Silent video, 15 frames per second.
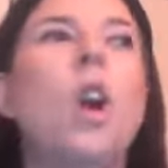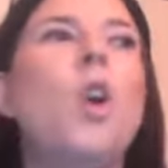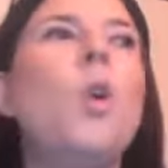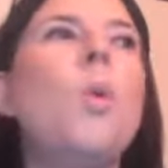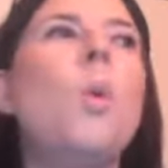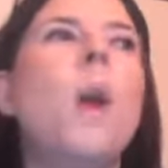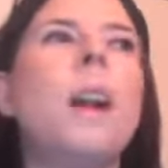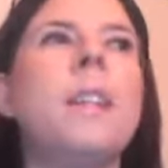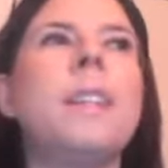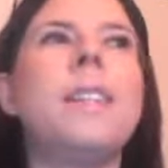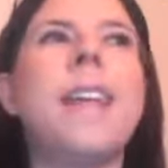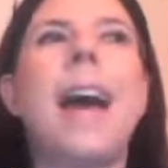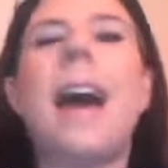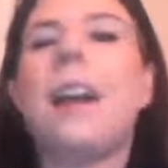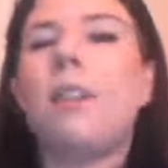who want
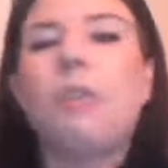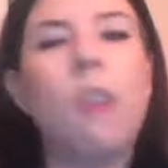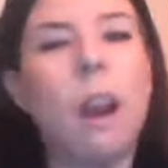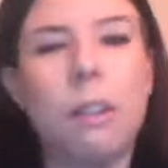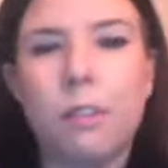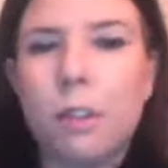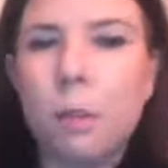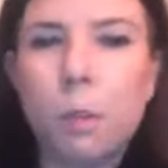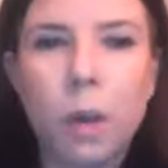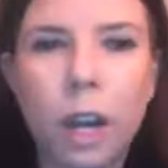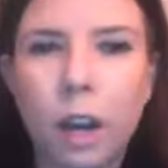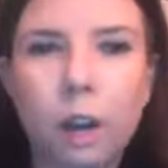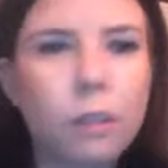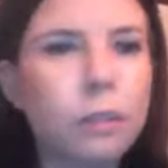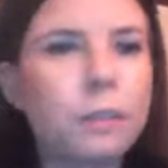to handcraft them with
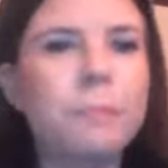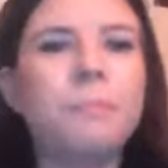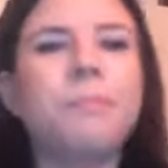love.